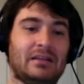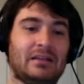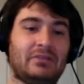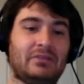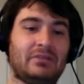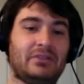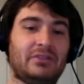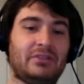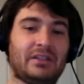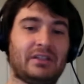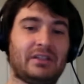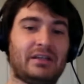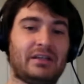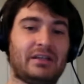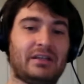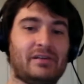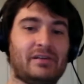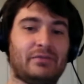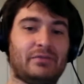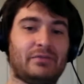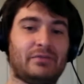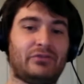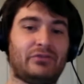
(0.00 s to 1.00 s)
feel like
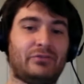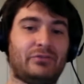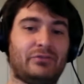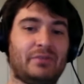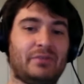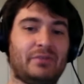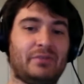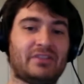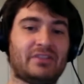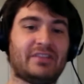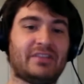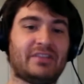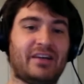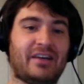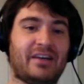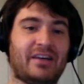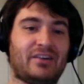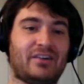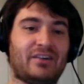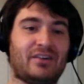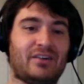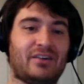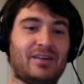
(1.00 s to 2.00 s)
I've missed
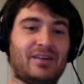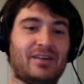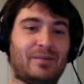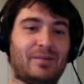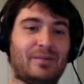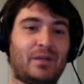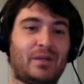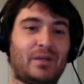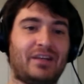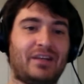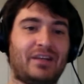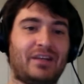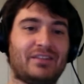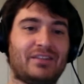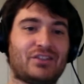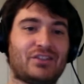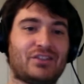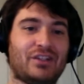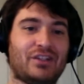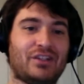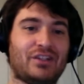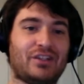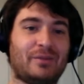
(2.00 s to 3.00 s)
out on a lot of money
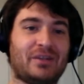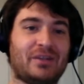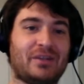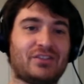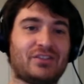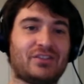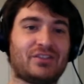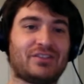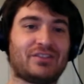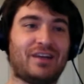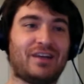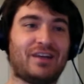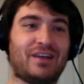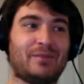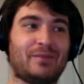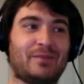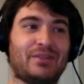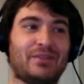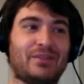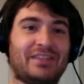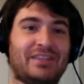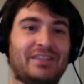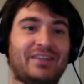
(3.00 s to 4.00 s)
this year by just not
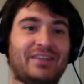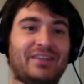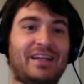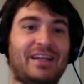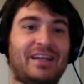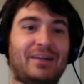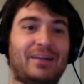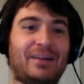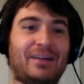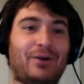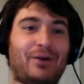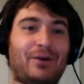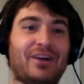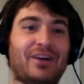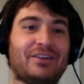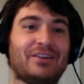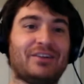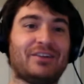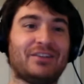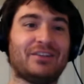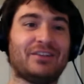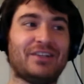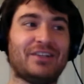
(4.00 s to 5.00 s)
believing in
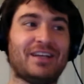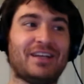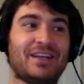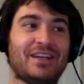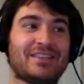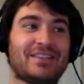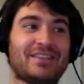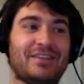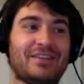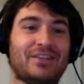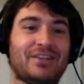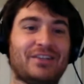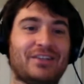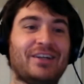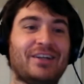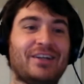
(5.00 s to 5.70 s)
Eduardo Nunez ever.